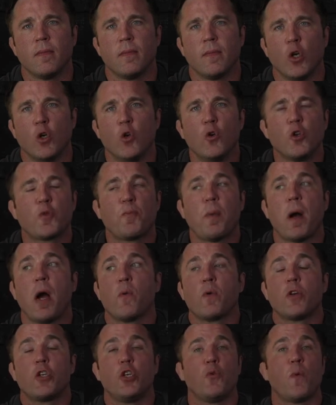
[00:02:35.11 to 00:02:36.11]
Whose spot
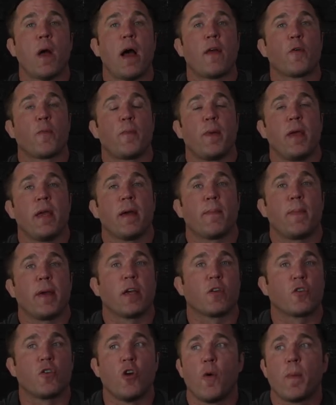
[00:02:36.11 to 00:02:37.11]
would you rather be in?
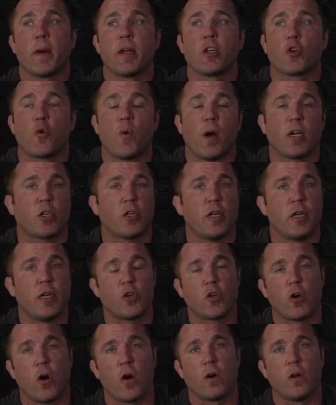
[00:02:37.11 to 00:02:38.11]
Because nobody's questioning
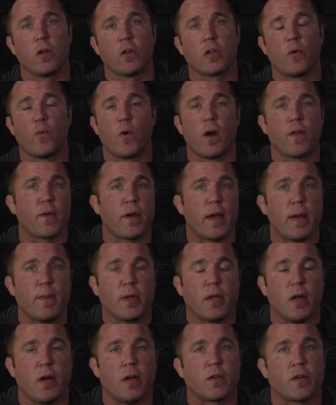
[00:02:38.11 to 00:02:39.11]
Charles and whether he
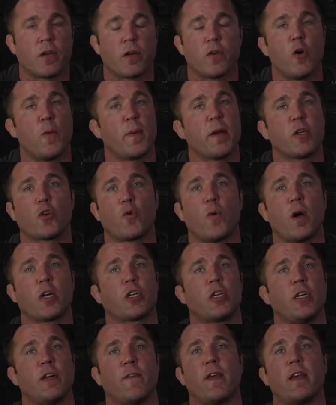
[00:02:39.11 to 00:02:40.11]
belongs there. Nobody's
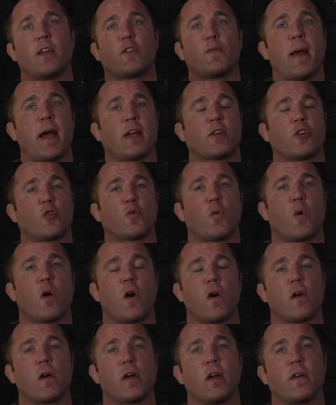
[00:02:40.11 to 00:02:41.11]
questioning if his matches were
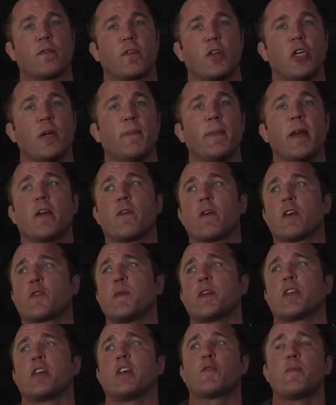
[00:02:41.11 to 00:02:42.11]
hard enough. Jimmy
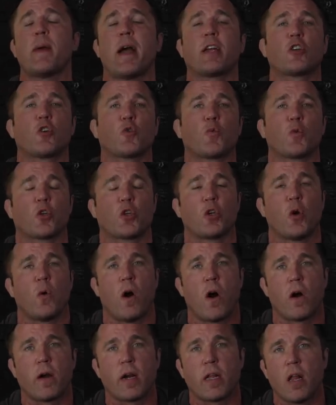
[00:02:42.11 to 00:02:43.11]
Christmas, his matches were so
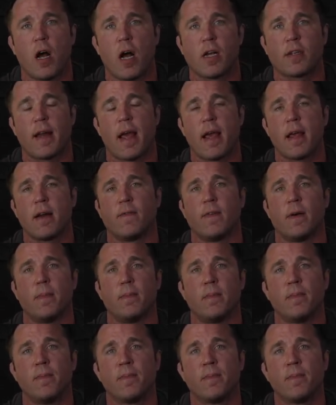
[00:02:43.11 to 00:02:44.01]
hard he lost 8 of them.